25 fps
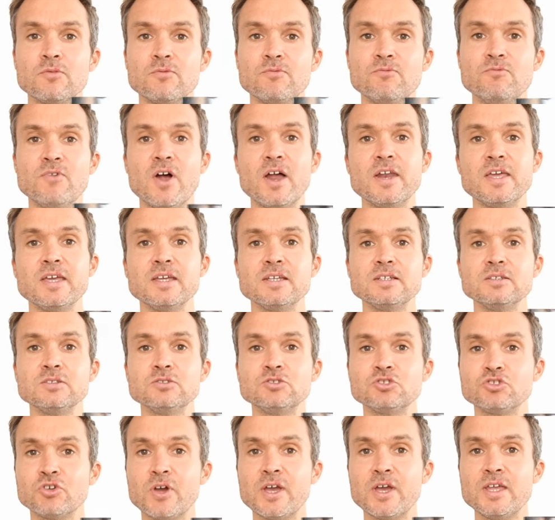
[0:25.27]

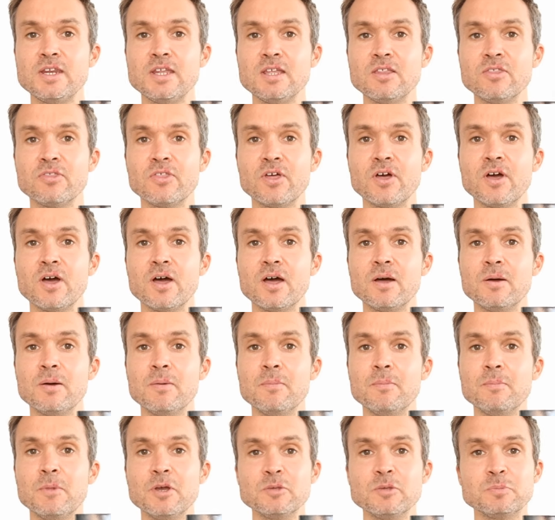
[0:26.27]
running training that
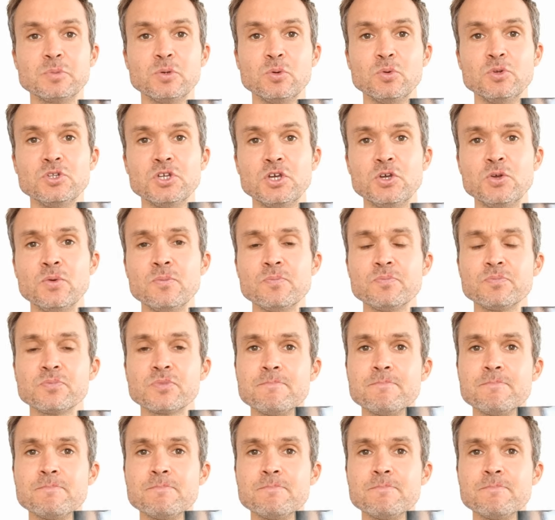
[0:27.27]
most people do.